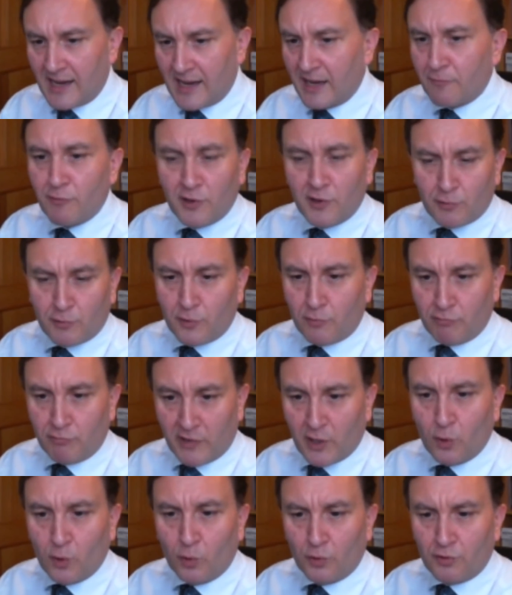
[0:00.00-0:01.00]
they can
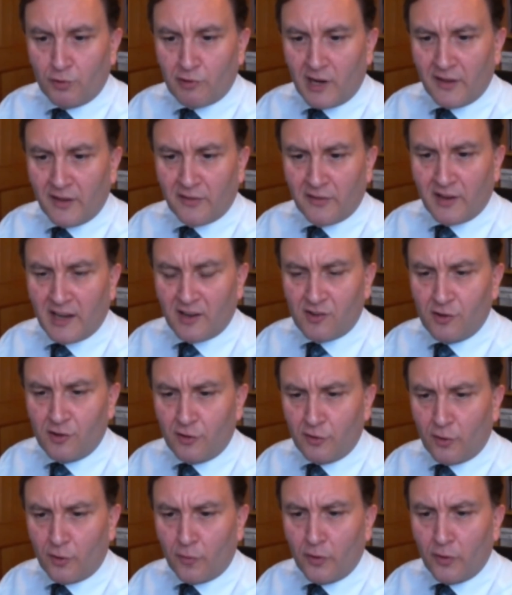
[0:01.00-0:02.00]
record
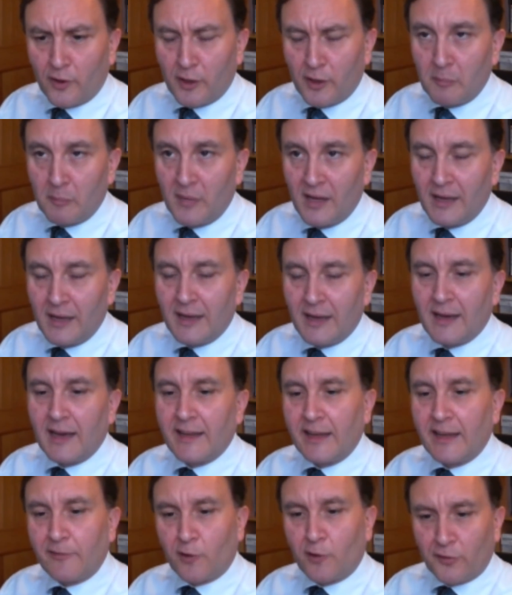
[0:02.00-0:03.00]
transactions on them.
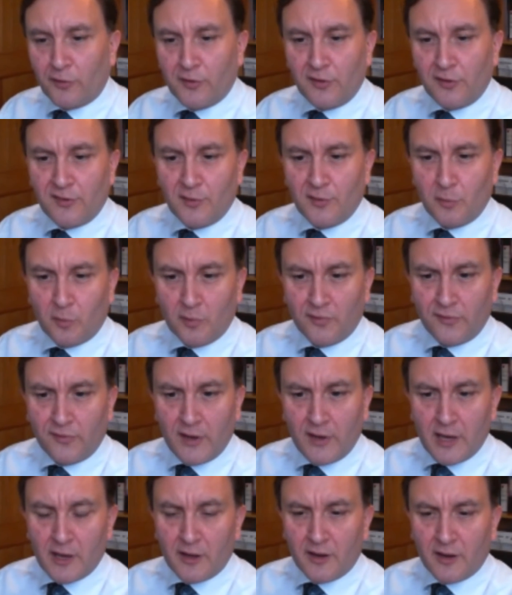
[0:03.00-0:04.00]
And they've got systems
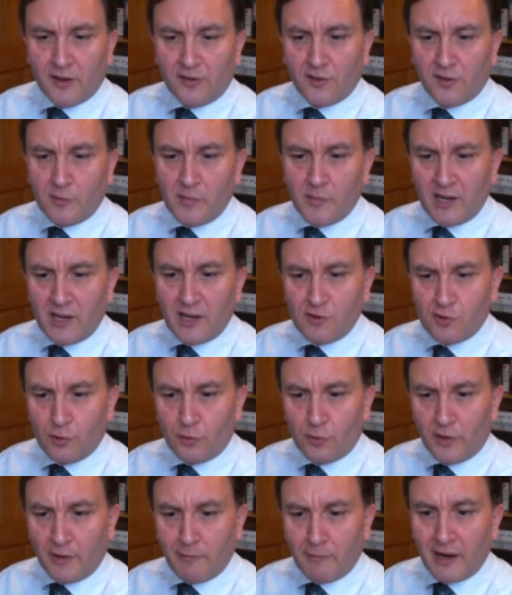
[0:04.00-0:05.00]
with fee earners to make
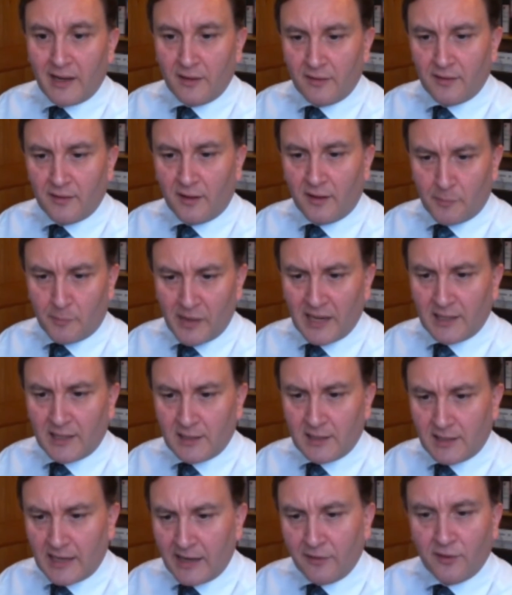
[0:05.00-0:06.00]
sure they reconcile the
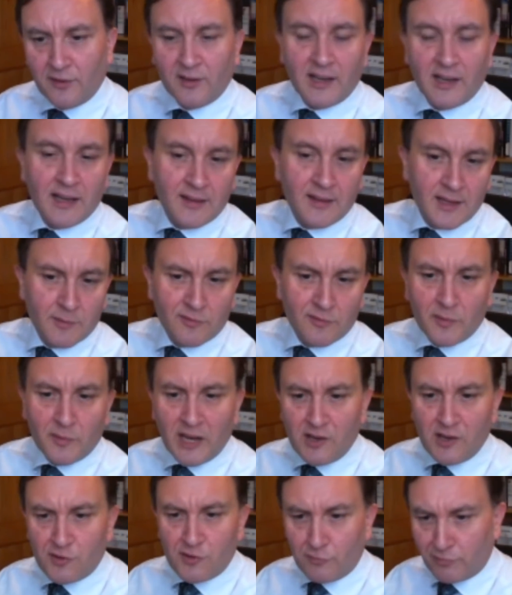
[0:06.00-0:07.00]
bank accounts and get the
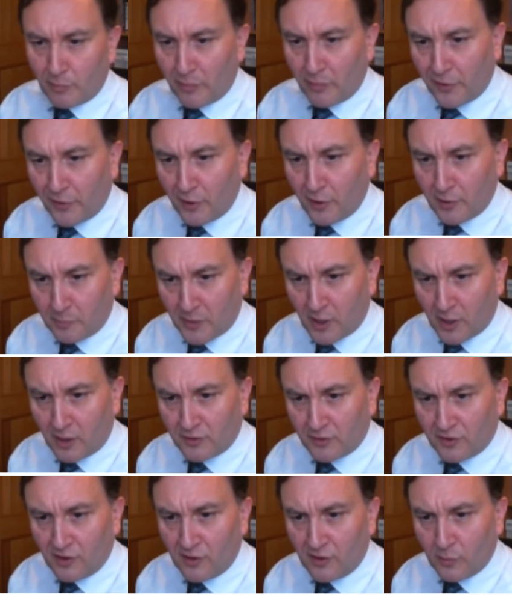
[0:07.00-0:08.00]
information from third
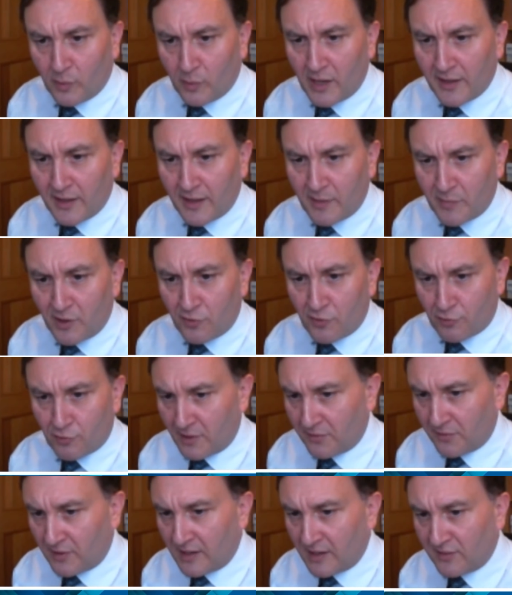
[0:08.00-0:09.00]
parties where they've been
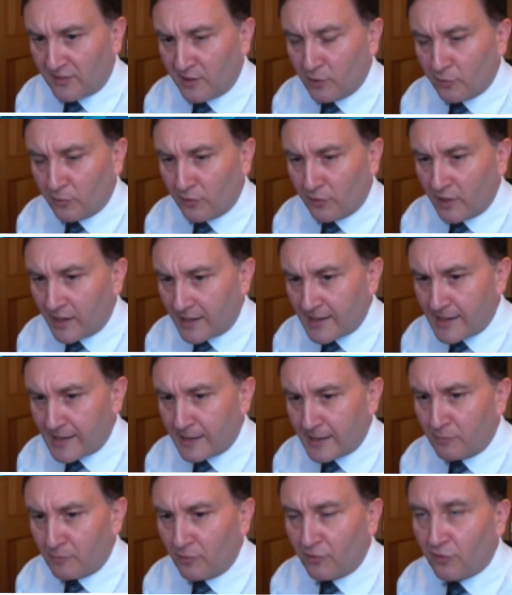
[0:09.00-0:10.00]
transacting on the
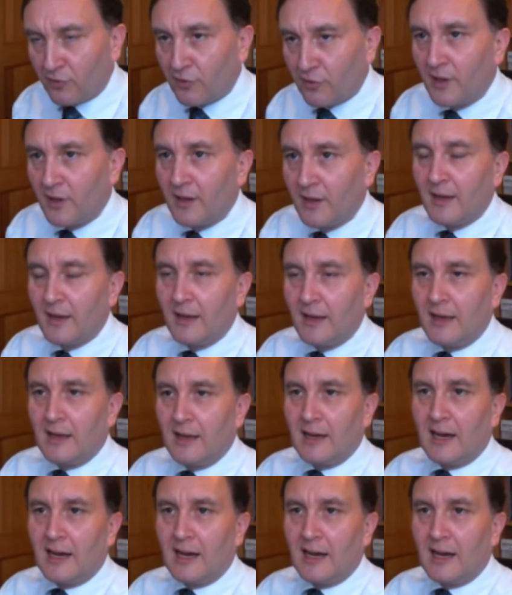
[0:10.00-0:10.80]
accounts.